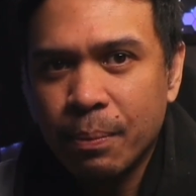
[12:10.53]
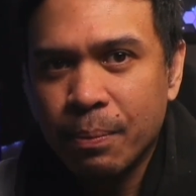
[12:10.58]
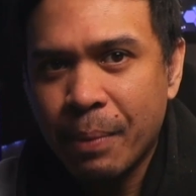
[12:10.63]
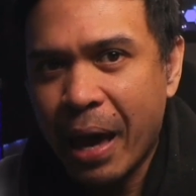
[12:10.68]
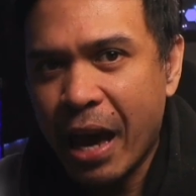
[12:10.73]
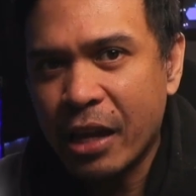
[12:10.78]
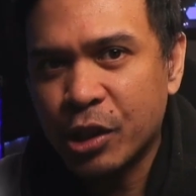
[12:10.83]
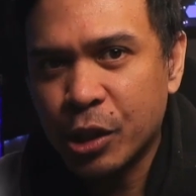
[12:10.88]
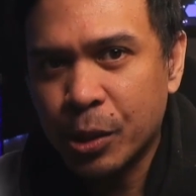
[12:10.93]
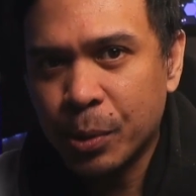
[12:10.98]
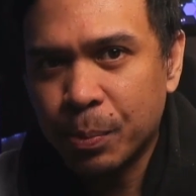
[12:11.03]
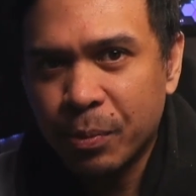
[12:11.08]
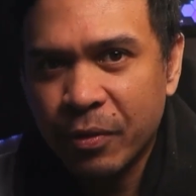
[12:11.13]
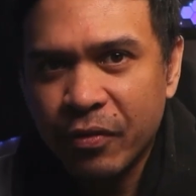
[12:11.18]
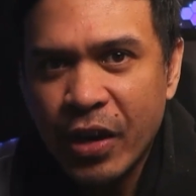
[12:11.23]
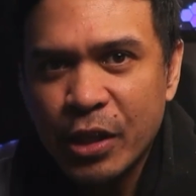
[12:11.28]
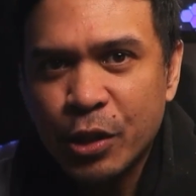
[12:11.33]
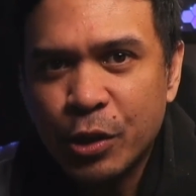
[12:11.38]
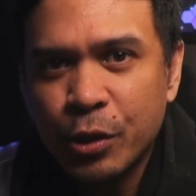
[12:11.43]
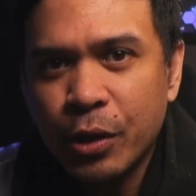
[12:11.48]
badge,
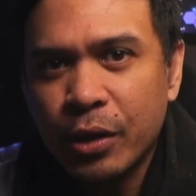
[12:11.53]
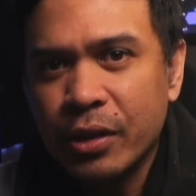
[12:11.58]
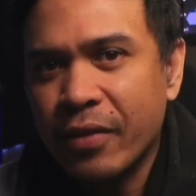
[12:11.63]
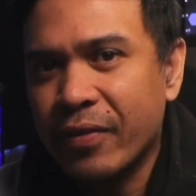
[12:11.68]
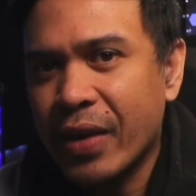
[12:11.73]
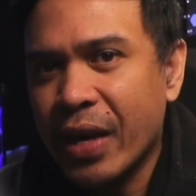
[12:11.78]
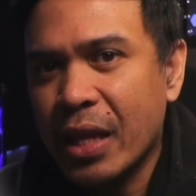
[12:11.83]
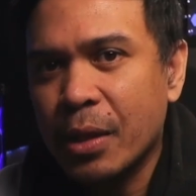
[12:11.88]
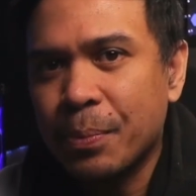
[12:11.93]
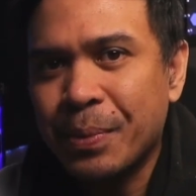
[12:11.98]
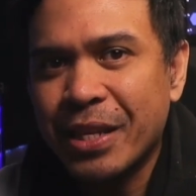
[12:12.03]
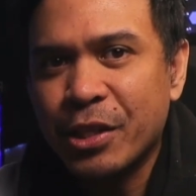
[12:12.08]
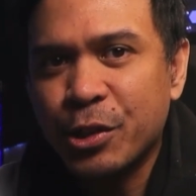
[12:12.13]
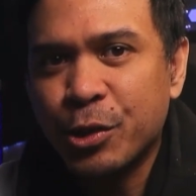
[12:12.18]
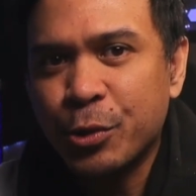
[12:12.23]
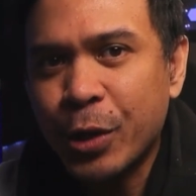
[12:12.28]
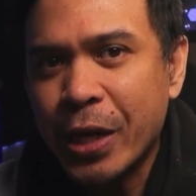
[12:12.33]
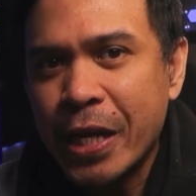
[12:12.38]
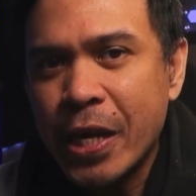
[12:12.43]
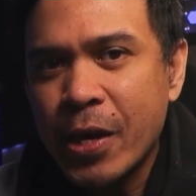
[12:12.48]
professional development
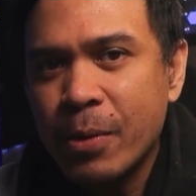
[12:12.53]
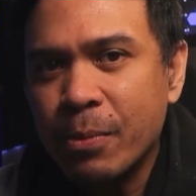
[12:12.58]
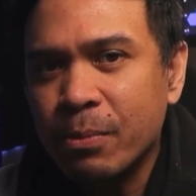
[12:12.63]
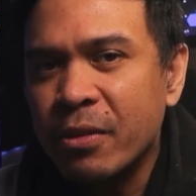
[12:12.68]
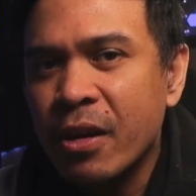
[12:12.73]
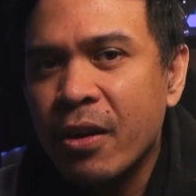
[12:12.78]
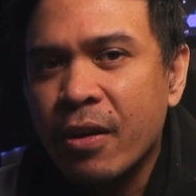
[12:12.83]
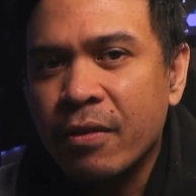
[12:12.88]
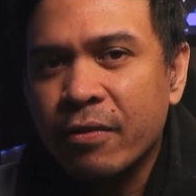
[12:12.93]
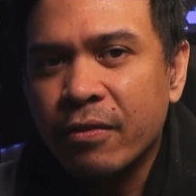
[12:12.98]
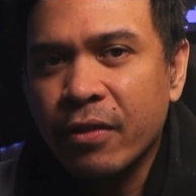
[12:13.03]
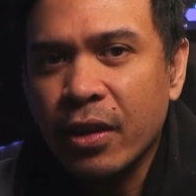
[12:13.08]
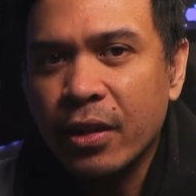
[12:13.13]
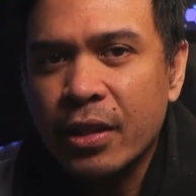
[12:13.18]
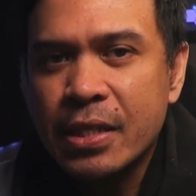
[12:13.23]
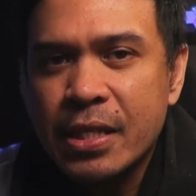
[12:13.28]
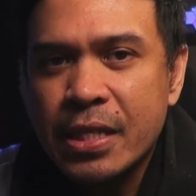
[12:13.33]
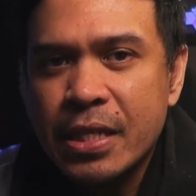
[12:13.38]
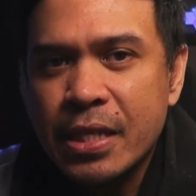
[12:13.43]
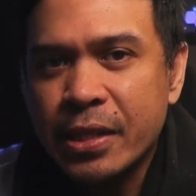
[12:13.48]
training,
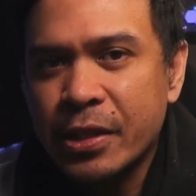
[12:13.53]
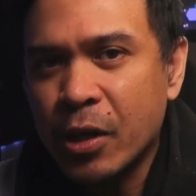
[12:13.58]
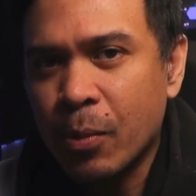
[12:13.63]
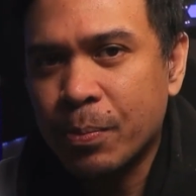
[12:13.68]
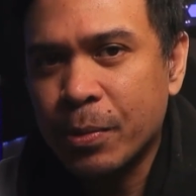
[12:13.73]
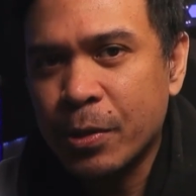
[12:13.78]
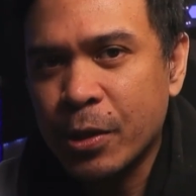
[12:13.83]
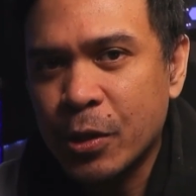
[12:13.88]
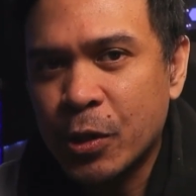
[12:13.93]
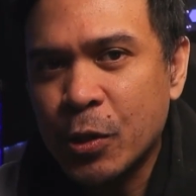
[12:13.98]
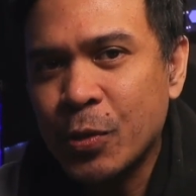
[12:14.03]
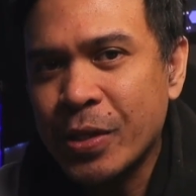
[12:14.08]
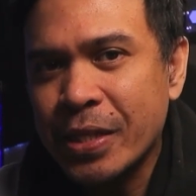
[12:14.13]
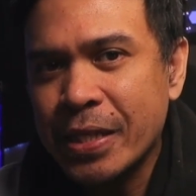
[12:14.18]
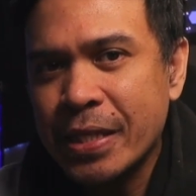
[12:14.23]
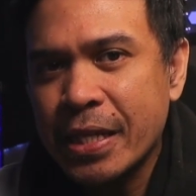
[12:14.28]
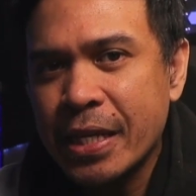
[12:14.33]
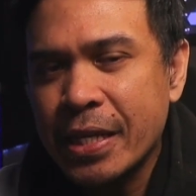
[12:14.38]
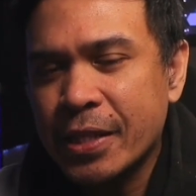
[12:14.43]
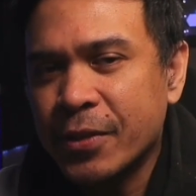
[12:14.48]
volunteer
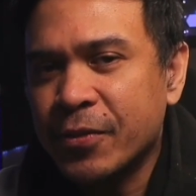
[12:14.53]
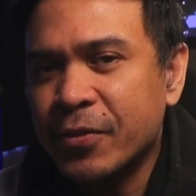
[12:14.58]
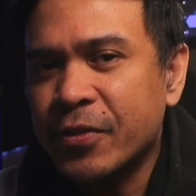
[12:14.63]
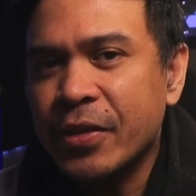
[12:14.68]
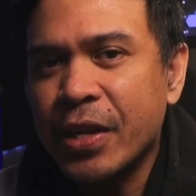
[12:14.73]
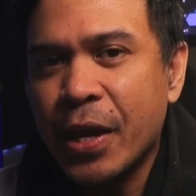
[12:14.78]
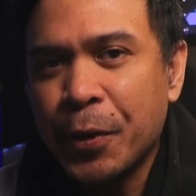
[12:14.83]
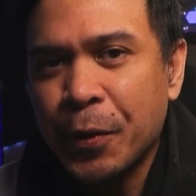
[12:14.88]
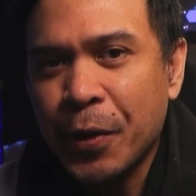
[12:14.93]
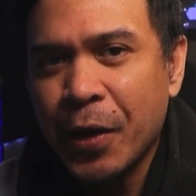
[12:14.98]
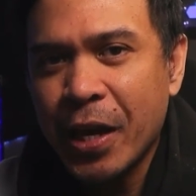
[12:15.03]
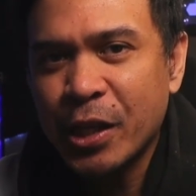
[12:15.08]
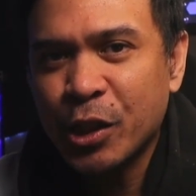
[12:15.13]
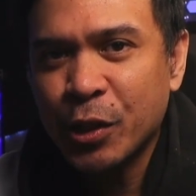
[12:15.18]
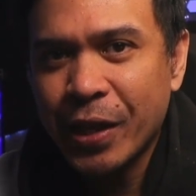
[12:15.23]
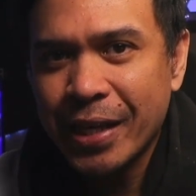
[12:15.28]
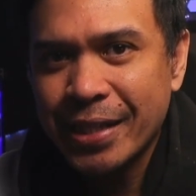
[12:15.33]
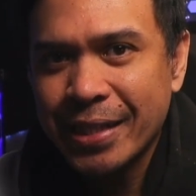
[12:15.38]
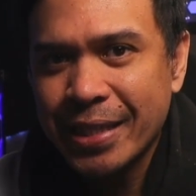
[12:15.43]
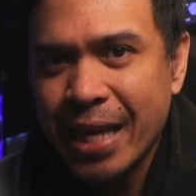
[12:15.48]
opportunities, free
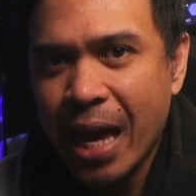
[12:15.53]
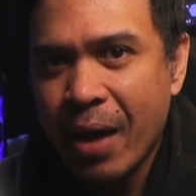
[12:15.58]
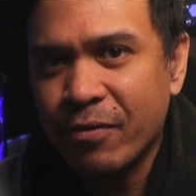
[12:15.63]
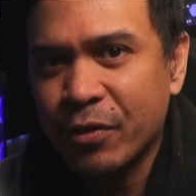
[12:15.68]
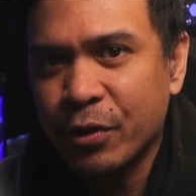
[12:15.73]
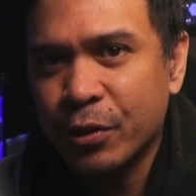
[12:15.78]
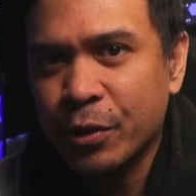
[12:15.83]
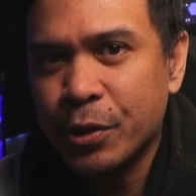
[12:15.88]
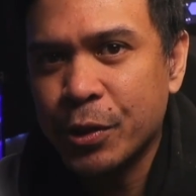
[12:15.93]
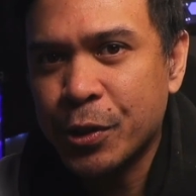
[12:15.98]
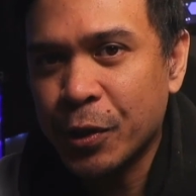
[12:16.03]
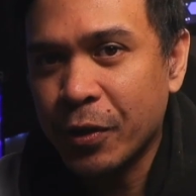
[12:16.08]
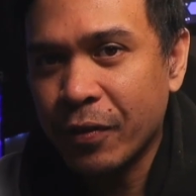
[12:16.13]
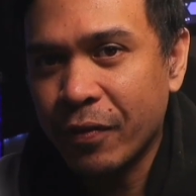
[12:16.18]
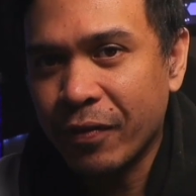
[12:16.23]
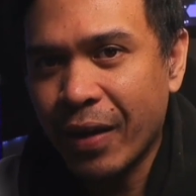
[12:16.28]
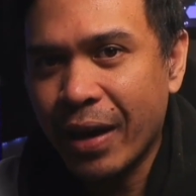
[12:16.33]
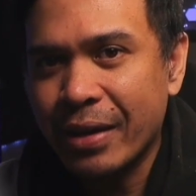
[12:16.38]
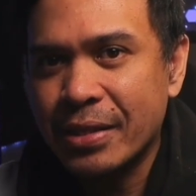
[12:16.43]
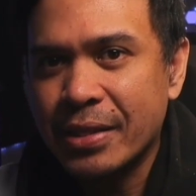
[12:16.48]
education exam for
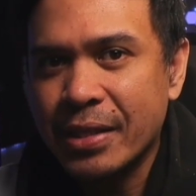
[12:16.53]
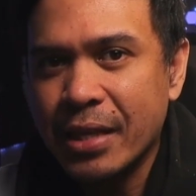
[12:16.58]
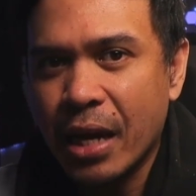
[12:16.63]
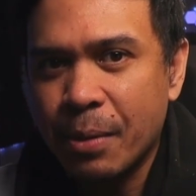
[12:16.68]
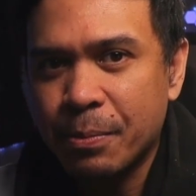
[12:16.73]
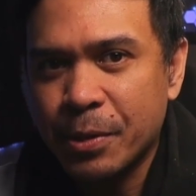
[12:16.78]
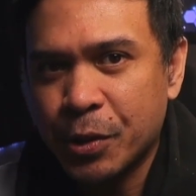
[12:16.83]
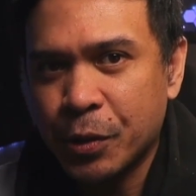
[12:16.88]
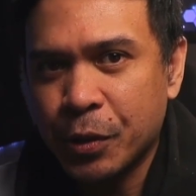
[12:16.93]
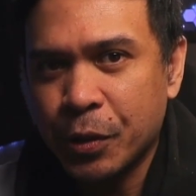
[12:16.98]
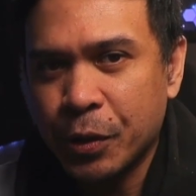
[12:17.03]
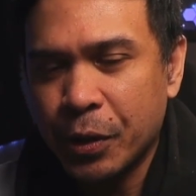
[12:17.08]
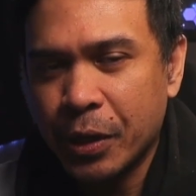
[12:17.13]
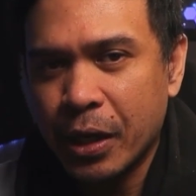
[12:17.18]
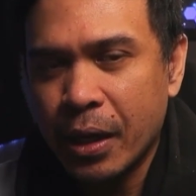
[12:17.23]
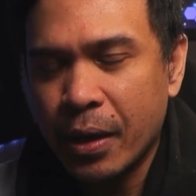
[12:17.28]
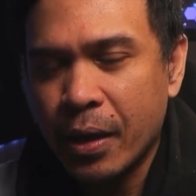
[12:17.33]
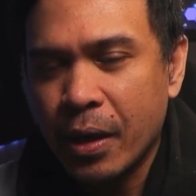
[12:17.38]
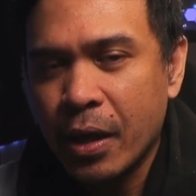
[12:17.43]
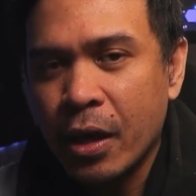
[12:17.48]
Certified in
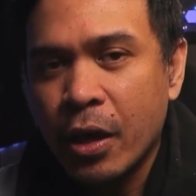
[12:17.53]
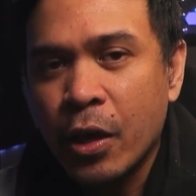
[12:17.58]
Cybersecurity.